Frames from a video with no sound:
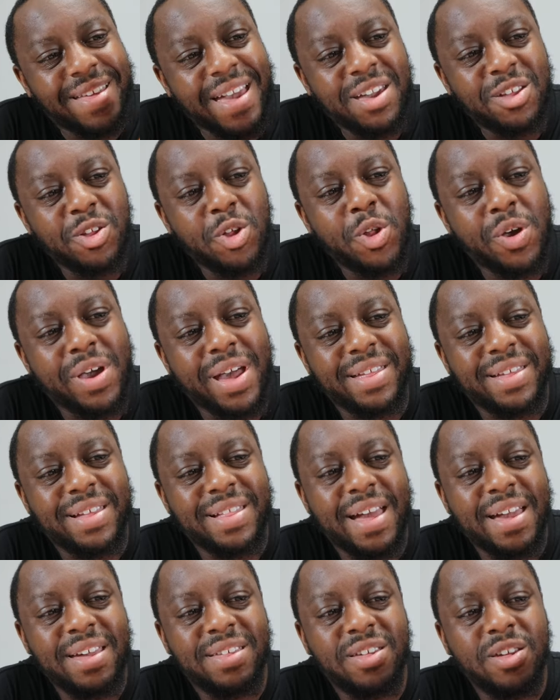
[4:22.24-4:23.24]
Taking a look at the
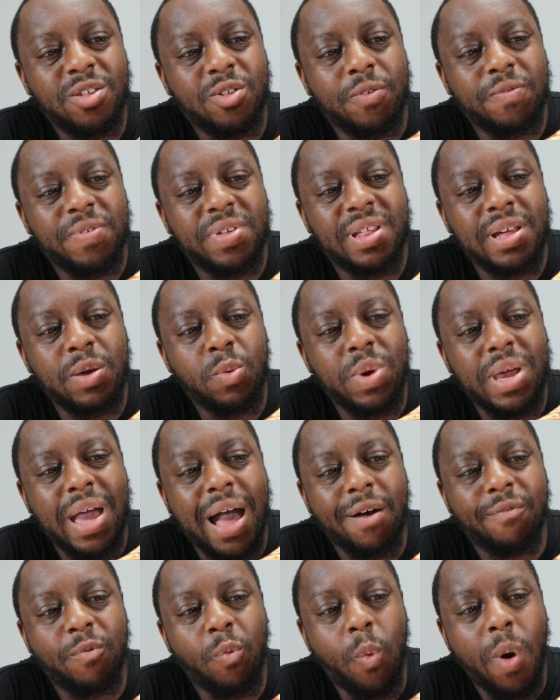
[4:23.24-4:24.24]
laces, obviously we
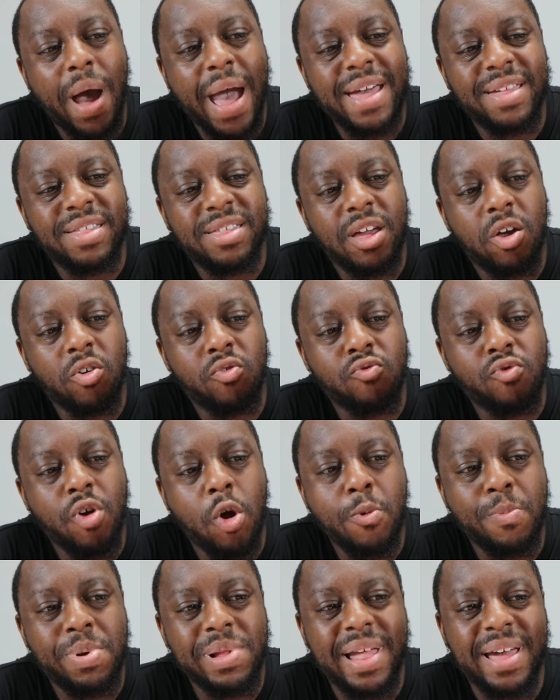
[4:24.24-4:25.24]
have white
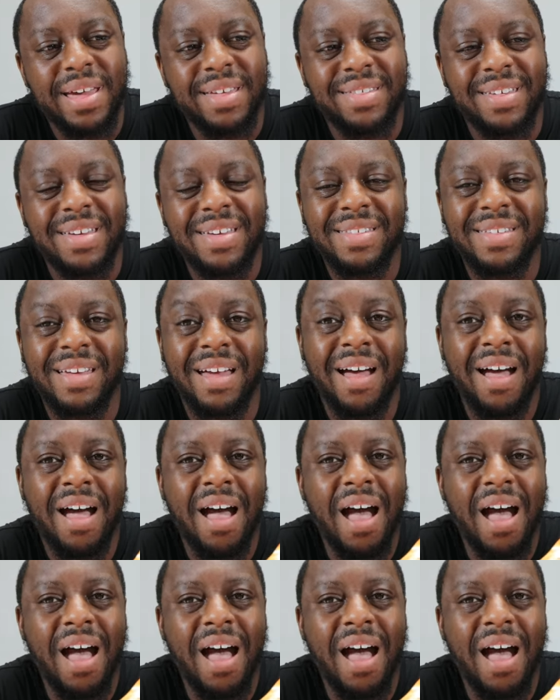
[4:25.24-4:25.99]
rope laces.